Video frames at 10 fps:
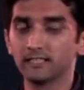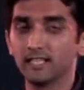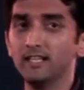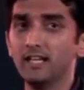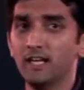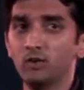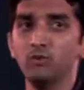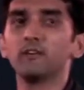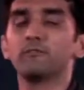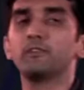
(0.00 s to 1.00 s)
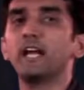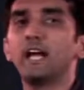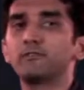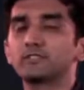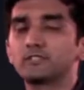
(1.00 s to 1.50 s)
Till now, we
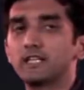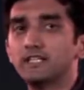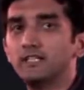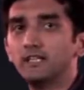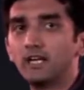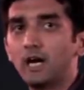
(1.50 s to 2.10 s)
have studied